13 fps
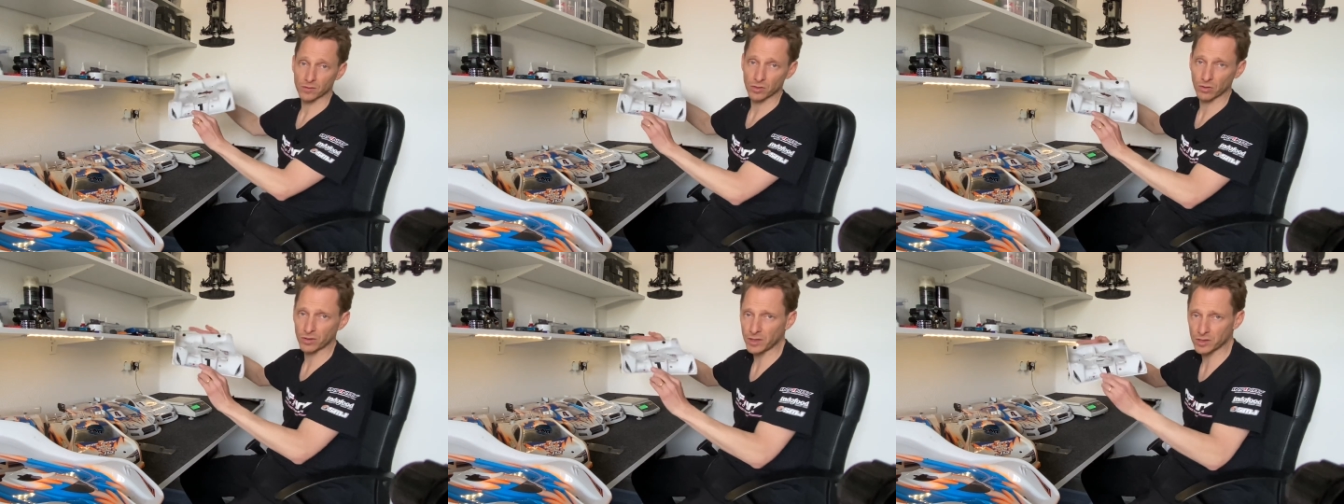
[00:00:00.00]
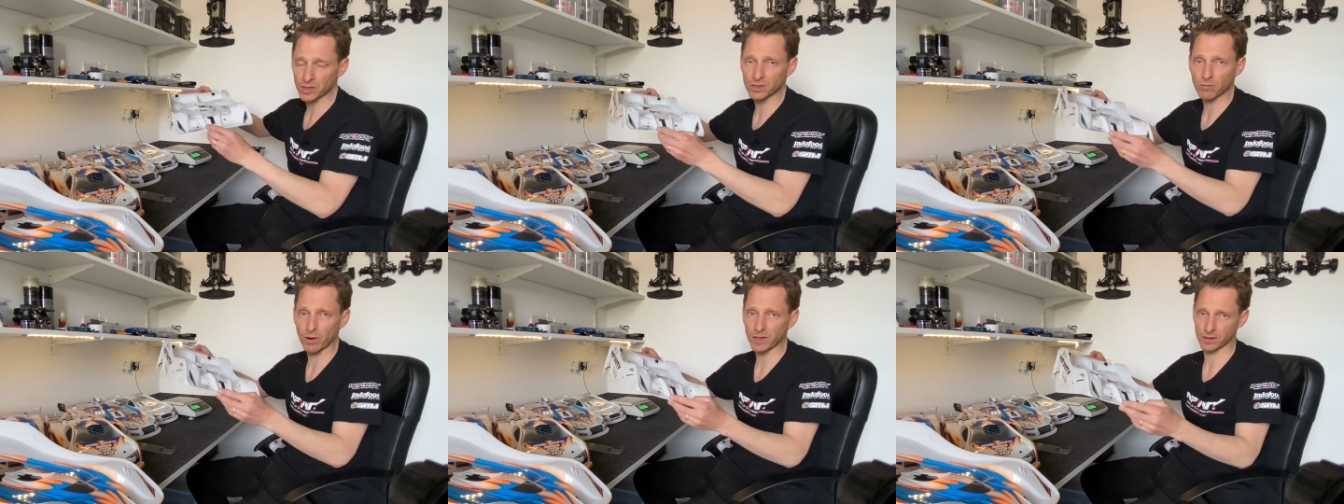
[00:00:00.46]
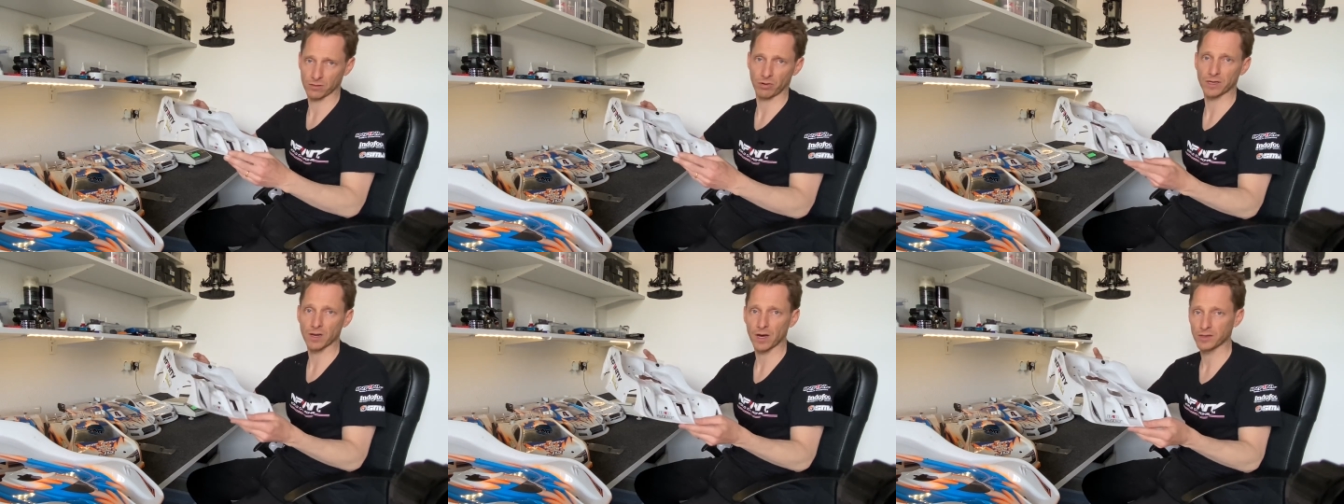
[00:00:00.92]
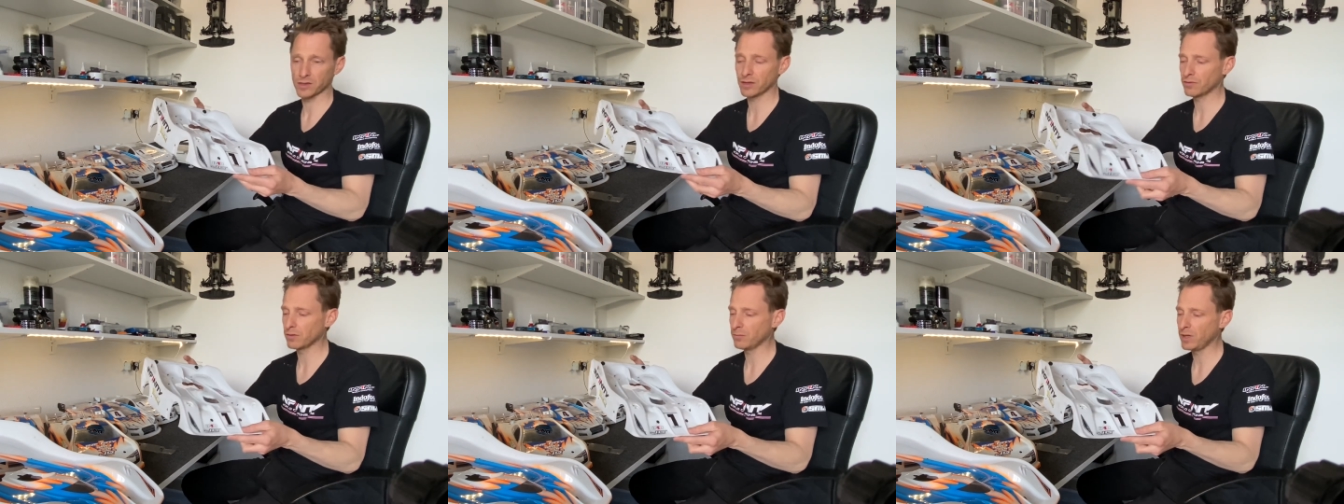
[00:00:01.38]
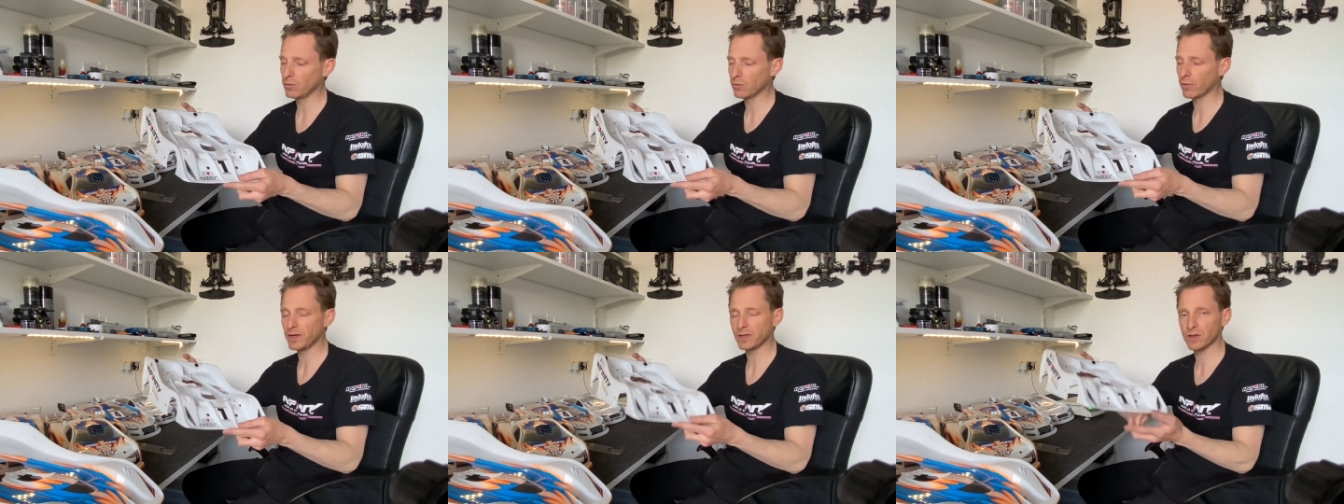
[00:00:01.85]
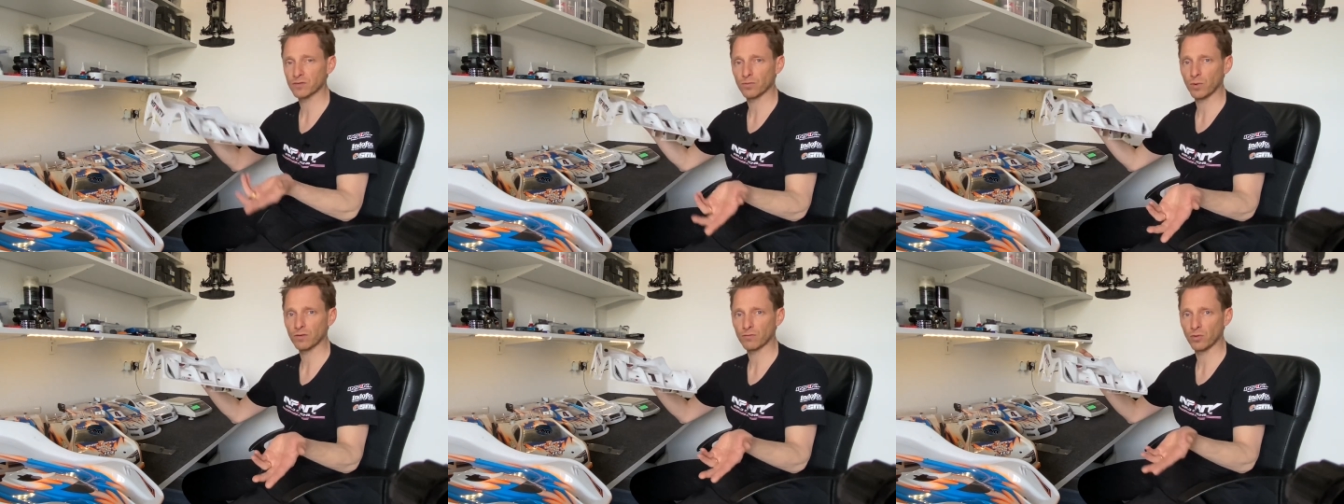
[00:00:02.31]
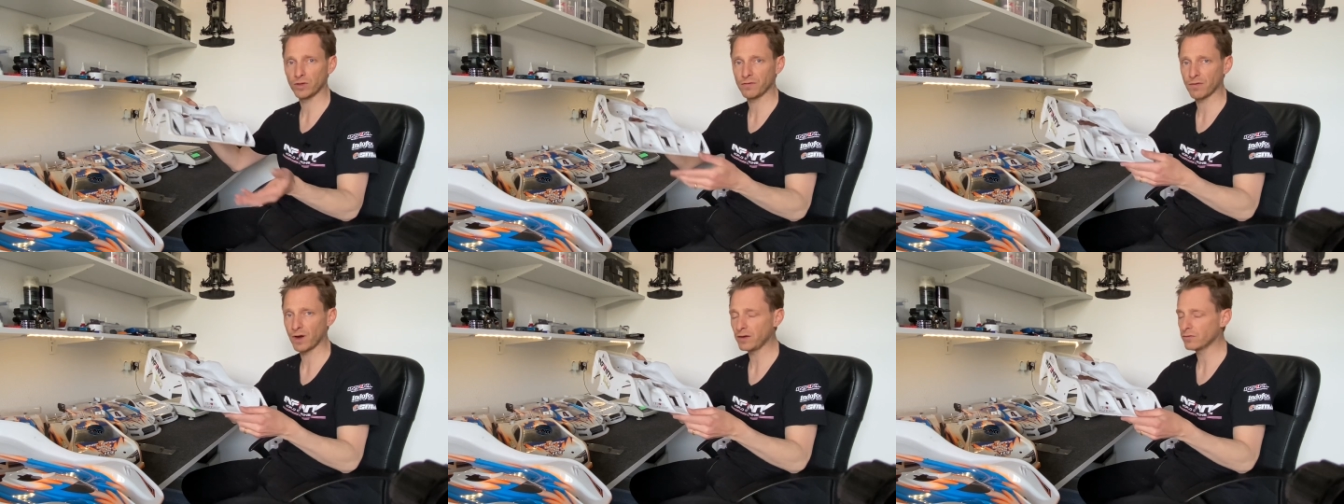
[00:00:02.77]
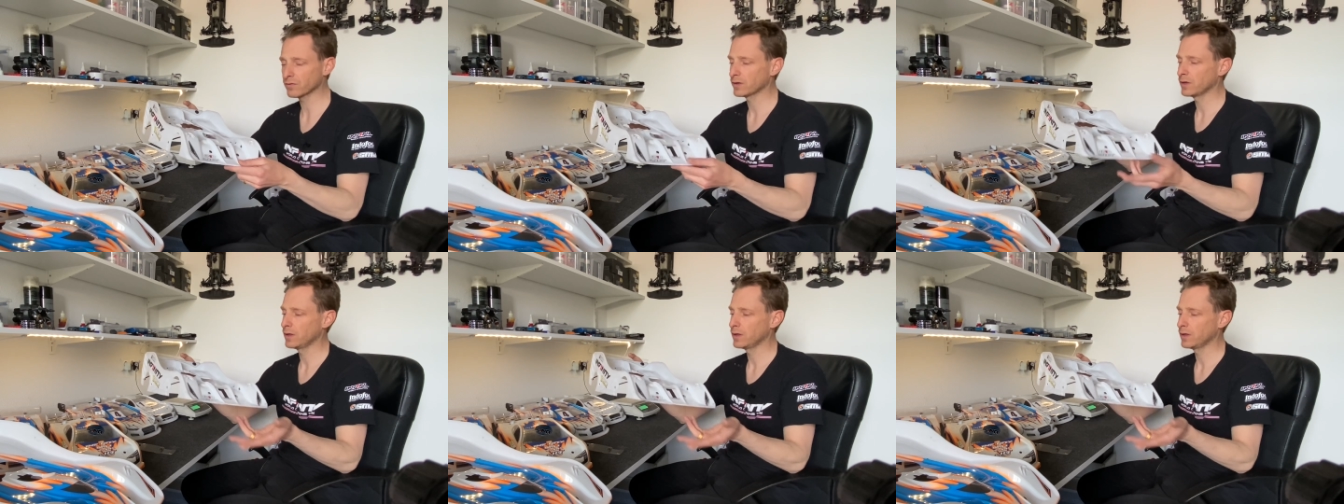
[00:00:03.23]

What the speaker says: So this is quite nice. If the minimum weight is 145